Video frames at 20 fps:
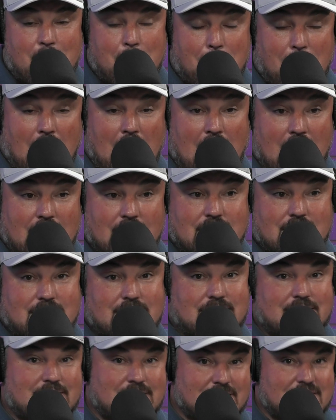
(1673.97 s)
But,
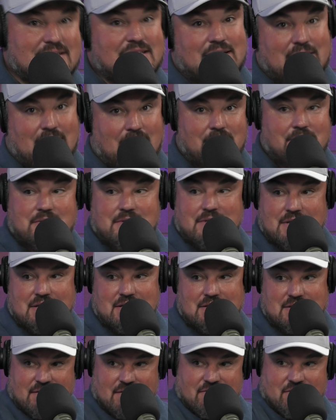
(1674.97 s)
you know,
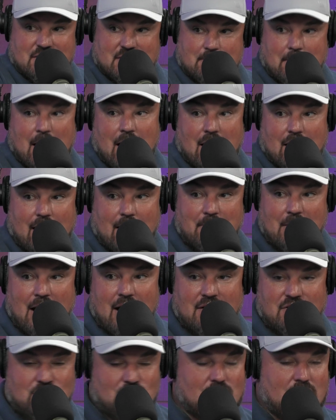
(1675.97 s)
he's a different spot. I'm
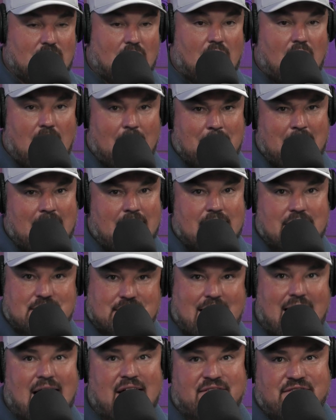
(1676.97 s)
not
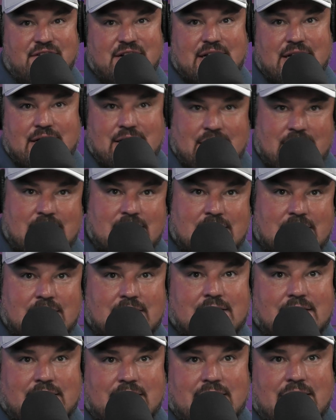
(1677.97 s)
as confident
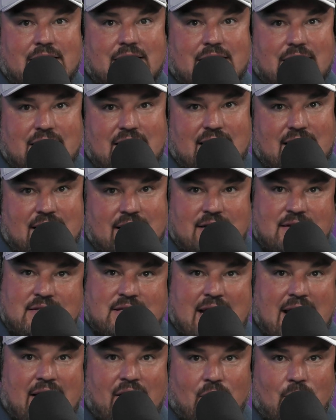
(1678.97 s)
in
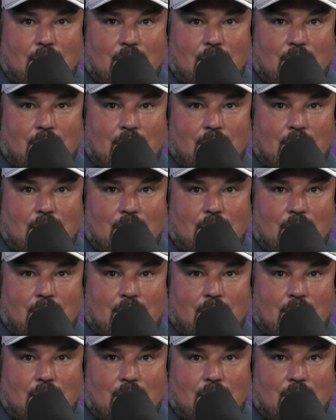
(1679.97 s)
Taylor